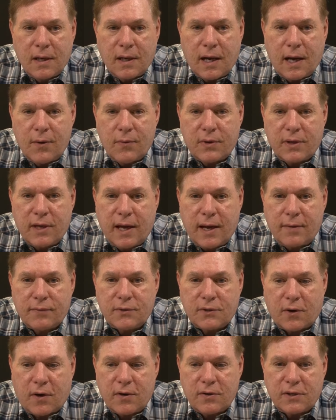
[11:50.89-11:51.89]
I would have
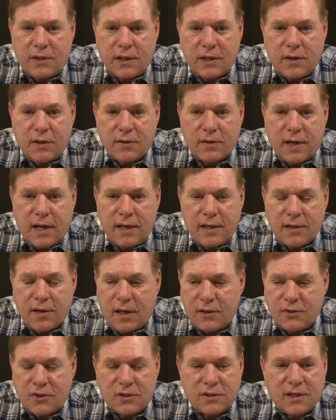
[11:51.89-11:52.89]
to articulate
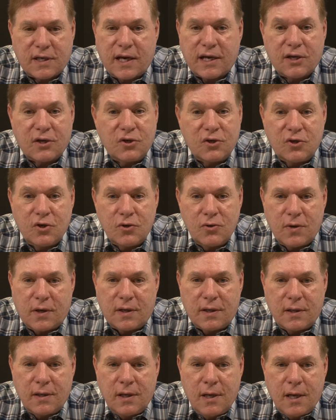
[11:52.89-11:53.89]
not just that I could do
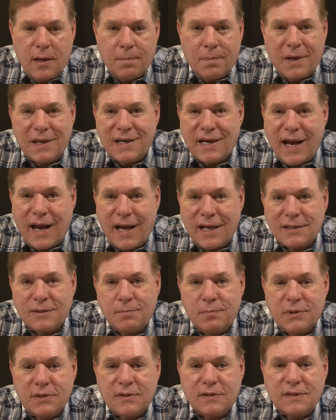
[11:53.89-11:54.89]
it, but it has
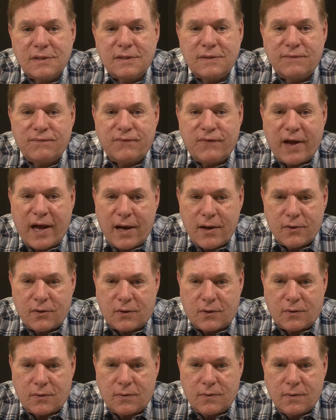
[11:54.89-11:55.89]
business
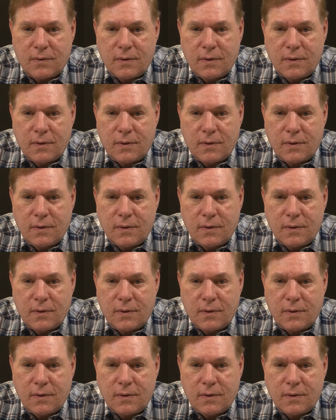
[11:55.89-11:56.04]
value.